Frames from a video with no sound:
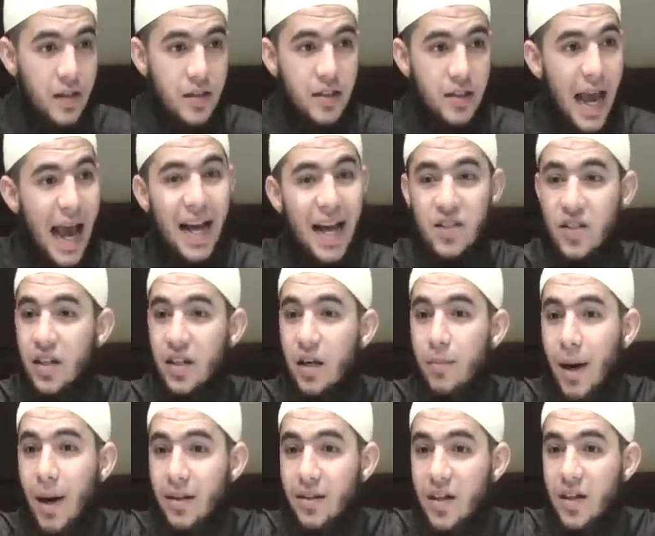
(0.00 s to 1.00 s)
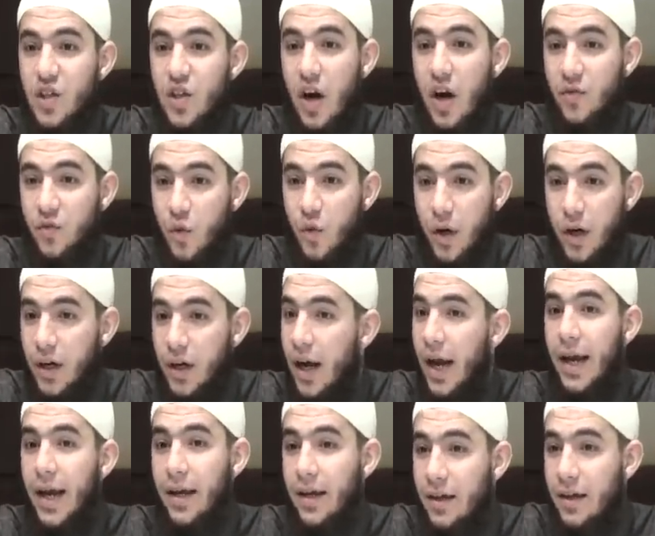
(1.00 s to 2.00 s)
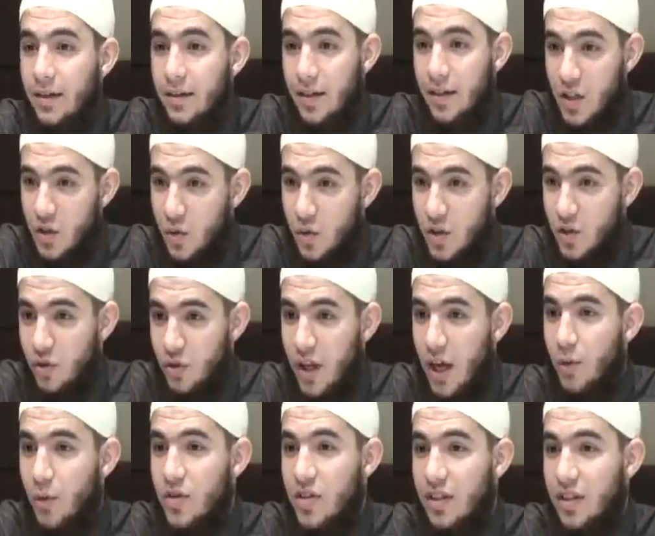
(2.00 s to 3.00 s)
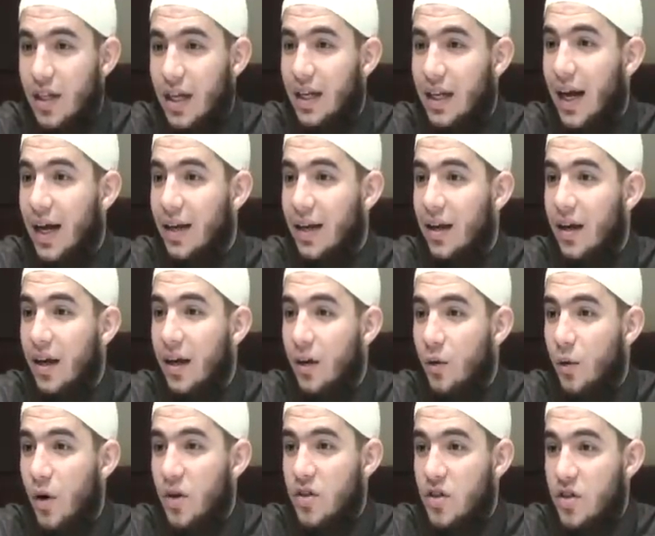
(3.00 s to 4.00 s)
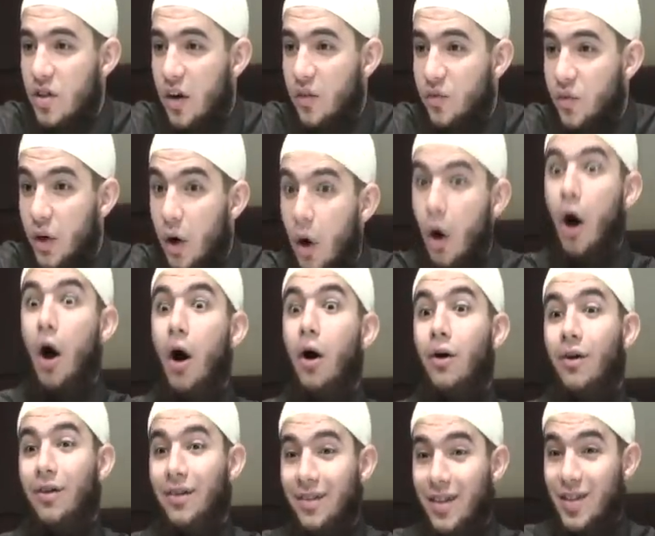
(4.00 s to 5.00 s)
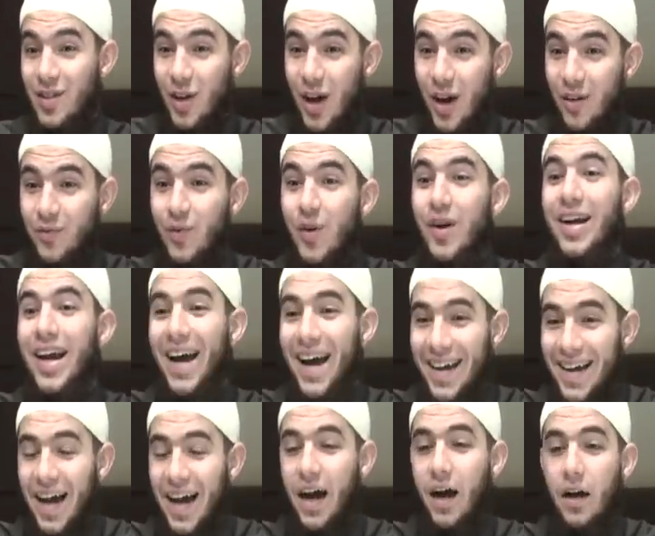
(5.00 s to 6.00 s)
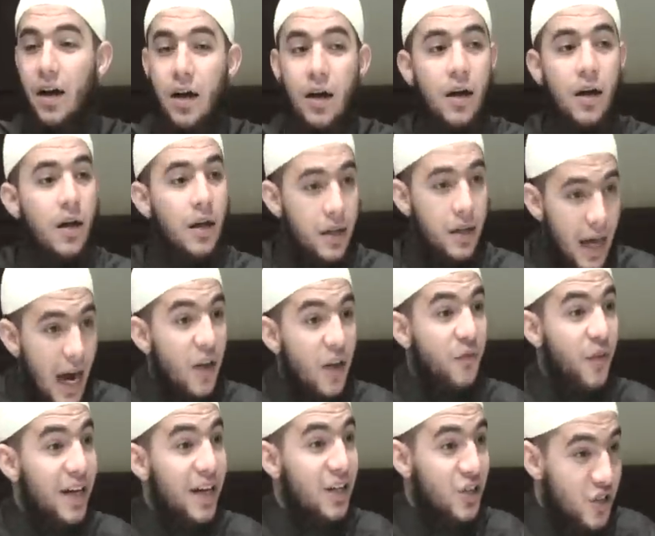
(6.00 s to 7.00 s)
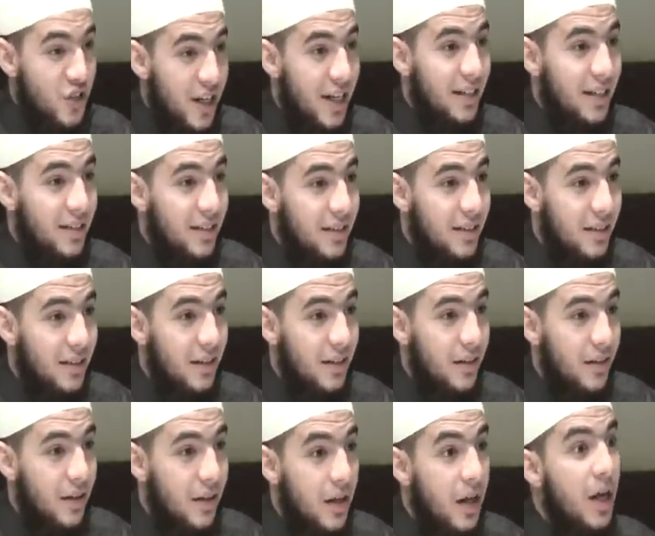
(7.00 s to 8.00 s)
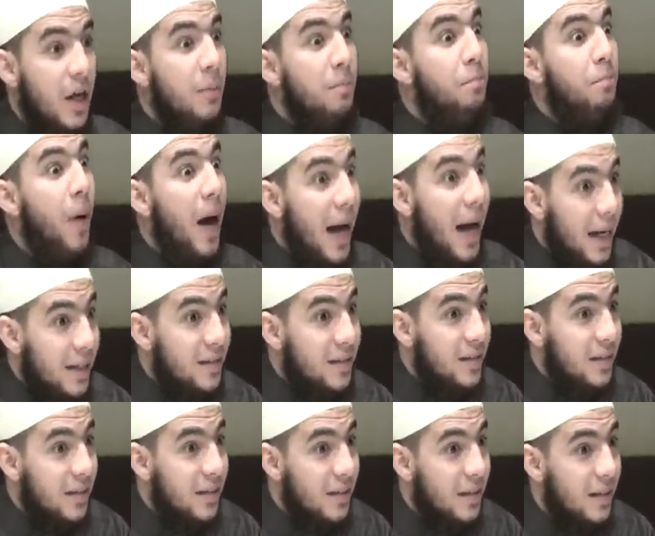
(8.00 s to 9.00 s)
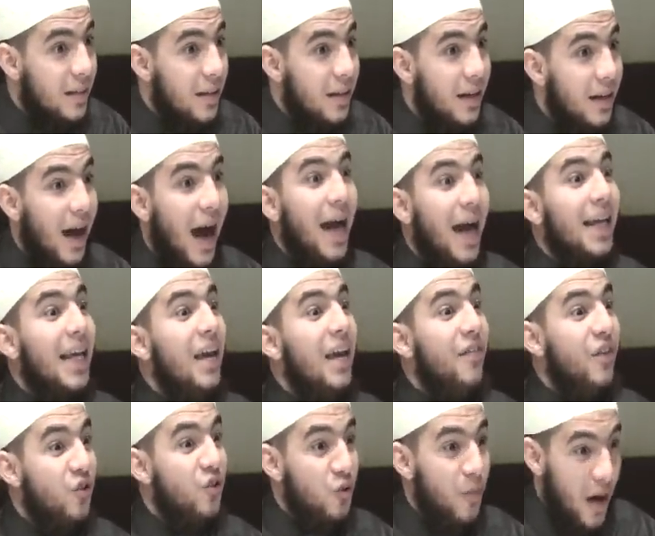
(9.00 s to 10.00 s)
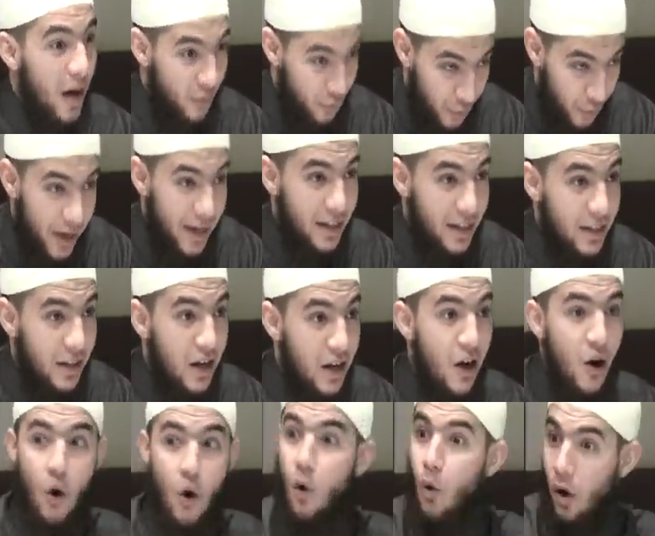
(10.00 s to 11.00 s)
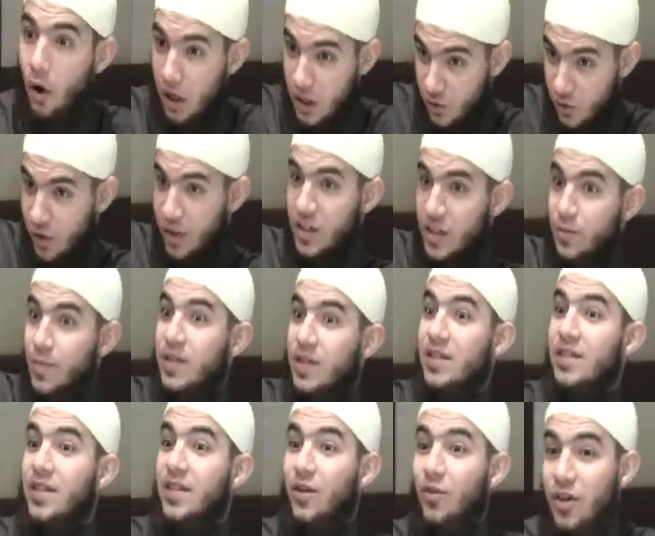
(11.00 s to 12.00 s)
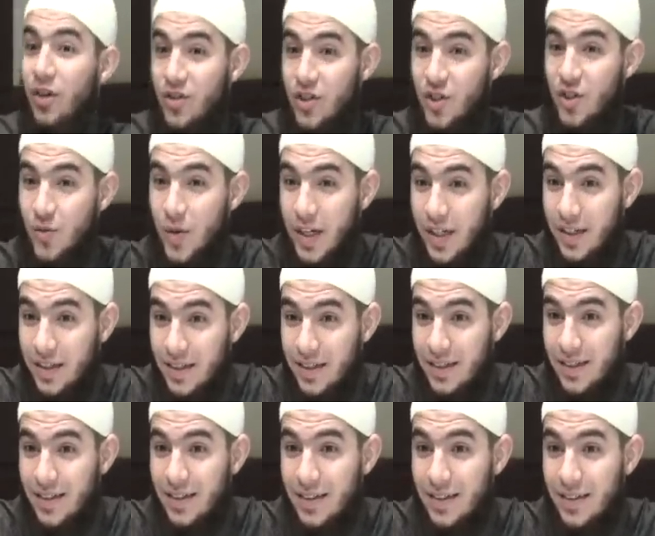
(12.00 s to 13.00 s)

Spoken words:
is asking about their software. Hey, today was the deadline. Where's the software? Oh, the software, yeah, I finished it, but I gave it to my friend who works for this business across the street.